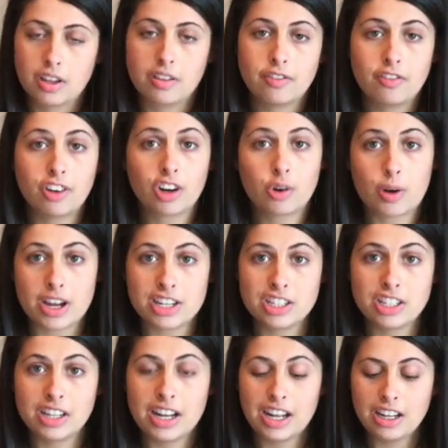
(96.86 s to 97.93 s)
For
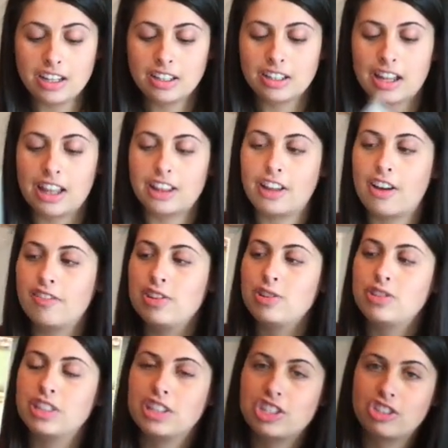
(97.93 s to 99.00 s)
questioning, I love
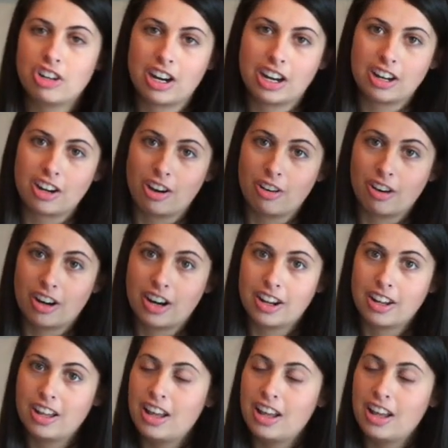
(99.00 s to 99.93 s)
using Strega Nona.